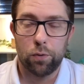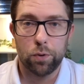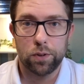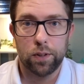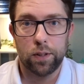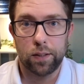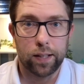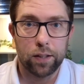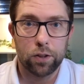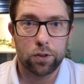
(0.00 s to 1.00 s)
was a
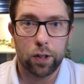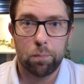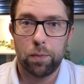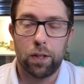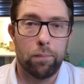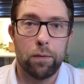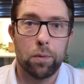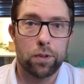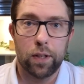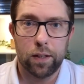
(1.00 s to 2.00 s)
dictatorship and I'm
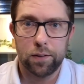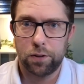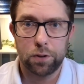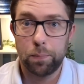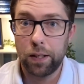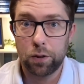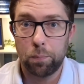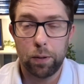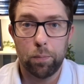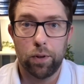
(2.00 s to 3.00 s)
able to, to speak to
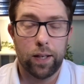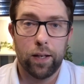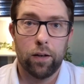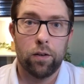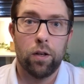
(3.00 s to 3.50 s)
people here